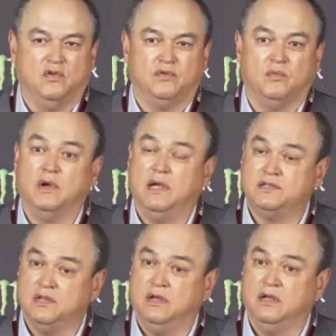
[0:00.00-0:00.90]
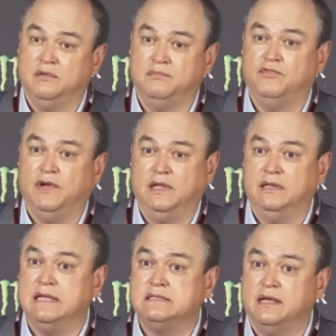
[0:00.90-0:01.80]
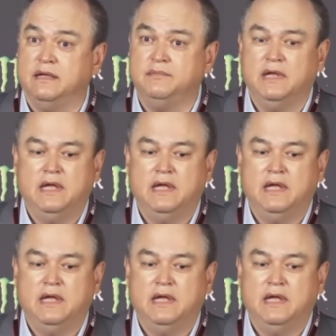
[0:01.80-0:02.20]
from where I saw him fight last time.